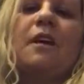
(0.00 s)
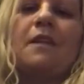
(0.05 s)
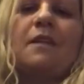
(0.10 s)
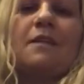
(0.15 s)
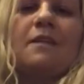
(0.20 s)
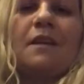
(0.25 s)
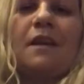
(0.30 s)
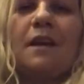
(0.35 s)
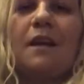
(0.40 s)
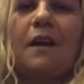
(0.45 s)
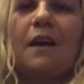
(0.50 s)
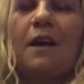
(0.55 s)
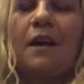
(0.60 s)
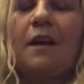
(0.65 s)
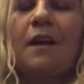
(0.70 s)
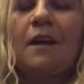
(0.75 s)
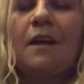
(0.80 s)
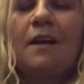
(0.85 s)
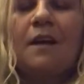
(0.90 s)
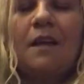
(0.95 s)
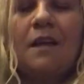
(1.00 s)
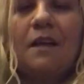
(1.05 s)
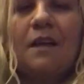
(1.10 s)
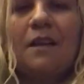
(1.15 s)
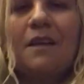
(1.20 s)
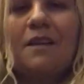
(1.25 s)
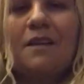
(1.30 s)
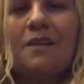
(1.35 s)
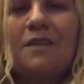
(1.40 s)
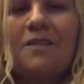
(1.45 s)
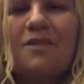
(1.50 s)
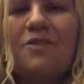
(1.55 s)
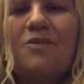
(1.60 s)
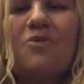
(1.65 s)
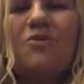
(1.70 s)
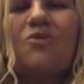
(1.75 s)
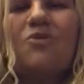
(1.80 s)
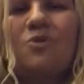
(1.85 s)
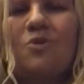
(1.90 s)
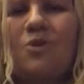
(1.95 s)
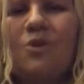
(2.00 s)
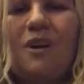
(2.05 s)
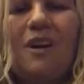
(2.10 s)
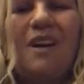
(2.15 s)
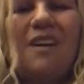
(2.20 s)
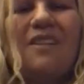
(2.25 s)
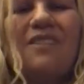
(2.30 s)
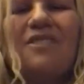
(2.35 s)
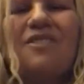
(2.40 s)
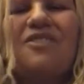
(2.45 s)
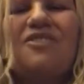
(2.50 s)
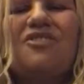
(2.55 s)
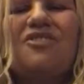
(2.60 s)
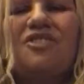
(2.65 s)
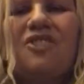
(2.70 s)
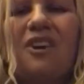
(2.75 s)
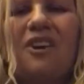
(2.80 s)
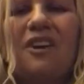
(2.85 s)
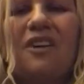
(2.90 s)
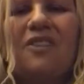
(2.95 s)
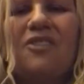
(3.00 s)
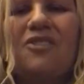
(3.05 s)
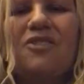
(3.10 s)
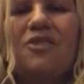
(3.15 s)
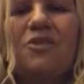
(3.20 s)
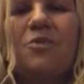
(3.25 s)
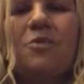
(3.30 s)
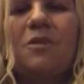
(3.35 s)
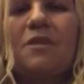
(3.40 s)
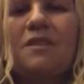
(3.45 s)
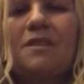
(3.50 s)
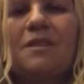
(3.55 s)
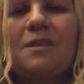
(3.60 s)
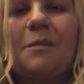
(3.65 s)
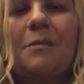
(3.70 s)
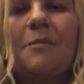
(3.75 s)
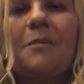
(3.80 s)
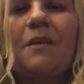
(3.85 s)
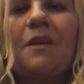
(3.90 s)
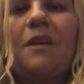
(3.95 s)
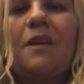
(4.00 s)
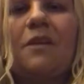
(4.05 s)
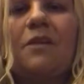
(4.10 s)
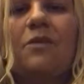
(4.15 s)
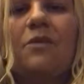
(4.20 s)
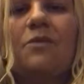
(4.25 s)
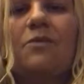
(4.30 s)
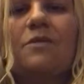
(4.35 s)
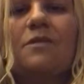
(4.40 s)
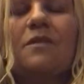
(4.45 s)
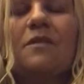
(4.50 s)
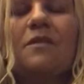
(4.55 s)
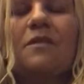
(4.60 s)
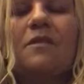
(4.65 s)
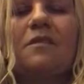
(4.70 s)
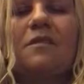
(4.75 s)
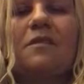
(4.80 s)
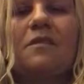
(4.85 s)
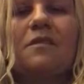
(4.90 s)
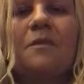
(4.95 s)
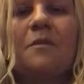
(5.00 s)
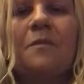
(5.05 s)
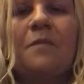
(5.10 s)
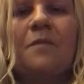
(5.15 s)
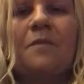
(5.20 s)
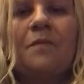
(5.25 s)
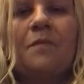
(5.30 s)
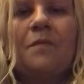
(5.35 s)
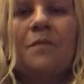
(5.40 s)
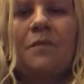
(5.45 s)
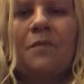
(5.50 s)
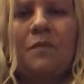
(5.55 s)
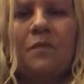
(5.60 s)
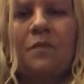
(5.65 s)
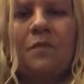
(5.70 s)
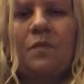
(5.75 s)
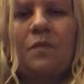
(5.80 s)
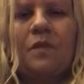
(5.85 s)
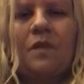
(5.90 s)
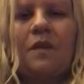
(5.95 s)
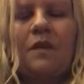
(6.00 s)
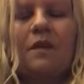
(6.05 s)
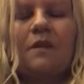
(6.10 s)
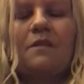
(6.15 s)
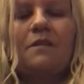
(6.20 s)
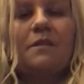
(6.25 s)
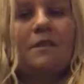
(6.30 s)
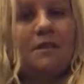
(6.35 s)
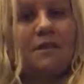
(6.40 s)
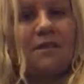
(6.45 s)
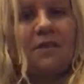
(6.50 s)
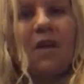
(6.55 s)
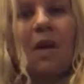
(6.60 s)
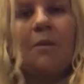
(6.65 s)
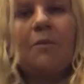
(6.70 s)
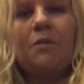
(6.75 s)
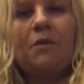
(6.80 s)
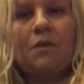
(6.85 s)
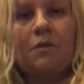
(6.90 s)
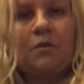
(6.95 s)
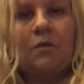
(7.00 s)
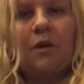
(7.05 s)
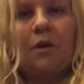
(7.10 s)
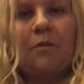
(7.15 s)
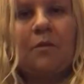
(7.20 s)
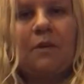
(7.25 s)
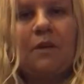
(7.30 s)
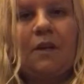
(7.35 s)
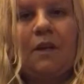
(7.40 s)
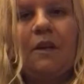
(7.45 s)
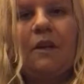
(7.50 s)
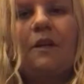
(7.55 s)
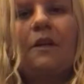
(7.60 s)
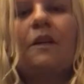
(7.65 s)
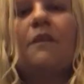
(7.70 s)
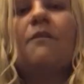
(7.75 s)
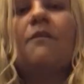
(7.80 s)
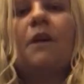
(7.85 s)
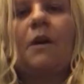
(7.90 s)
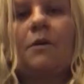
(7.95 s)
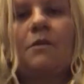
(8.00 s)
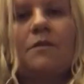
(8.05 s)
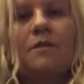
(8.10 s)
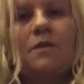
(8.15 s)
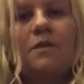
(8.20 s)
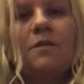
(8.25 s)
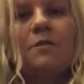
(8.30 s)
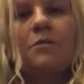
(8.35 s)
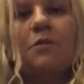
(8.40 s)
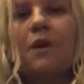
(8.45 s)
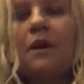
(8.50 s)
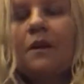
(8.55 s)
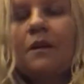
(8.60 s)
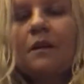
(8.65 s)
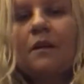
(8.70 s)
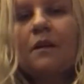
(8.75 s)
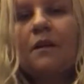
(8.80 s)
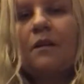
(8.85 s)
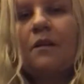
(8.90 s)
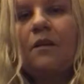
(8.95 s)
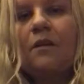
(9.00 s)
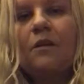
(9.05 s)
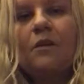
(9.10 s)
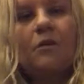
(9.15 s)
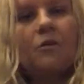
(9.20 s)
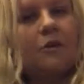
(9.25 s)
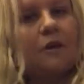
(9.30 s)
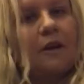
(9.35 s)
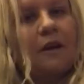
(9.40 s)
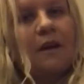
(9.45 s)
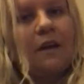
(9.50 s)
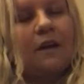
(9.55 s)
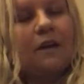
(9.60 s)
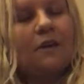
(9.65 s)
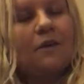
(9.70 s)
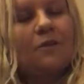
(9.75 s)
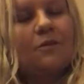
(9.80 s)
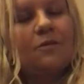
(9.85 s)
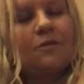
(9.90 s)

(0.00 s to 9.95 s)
of the day is, do not judge what somebody uses to stop their vomiting. If I was pregnant right now.